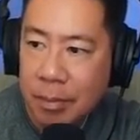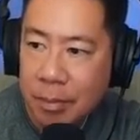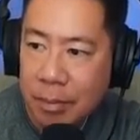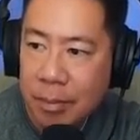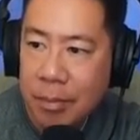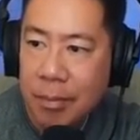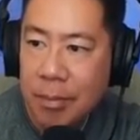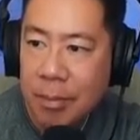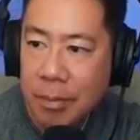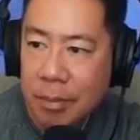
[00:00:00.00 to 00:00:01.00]

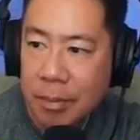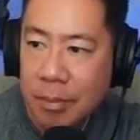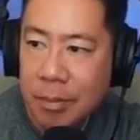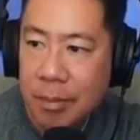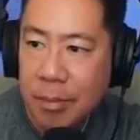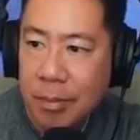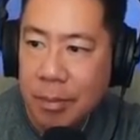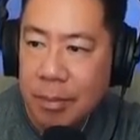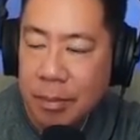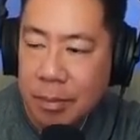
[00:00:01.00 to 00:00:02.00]

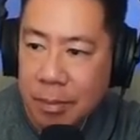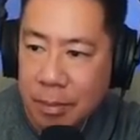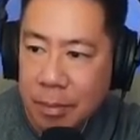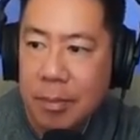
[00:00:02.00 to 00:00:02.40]
No words are spoken by the person on screen.